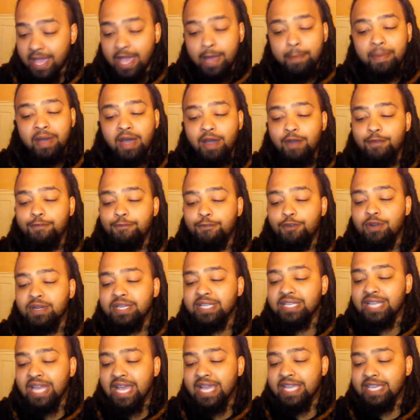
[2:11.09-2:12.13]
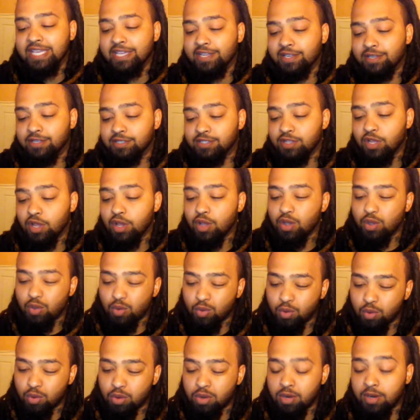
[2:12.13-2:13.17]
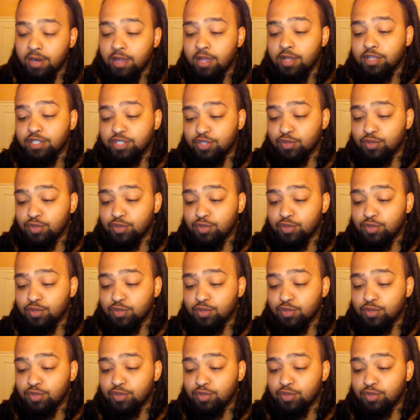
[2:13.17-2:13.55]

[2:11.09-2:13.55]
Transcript: about 40 light years or